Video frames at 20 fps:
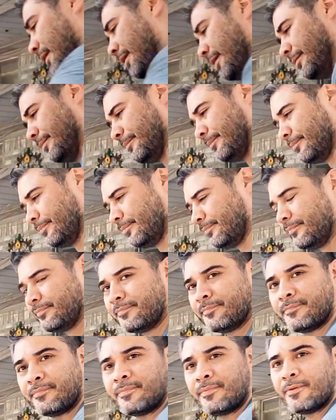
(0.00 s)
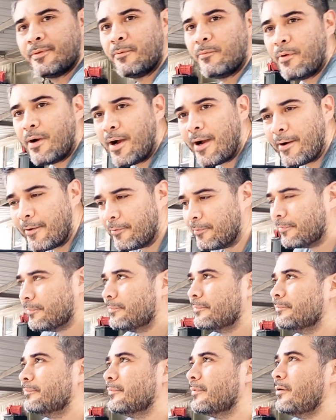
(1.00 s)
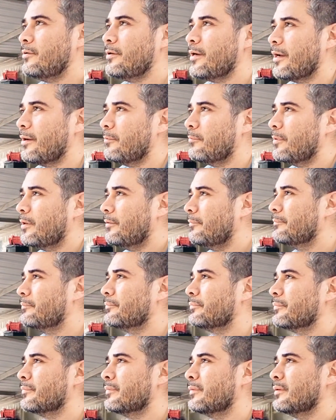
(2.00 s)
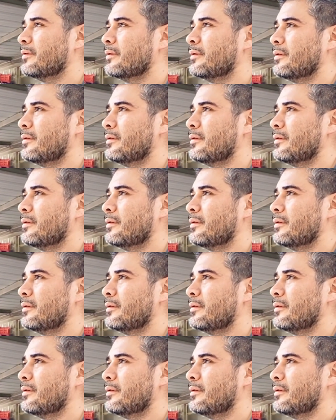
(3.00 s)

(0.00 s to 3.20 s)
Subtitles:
That's it. Wow. Okay, well.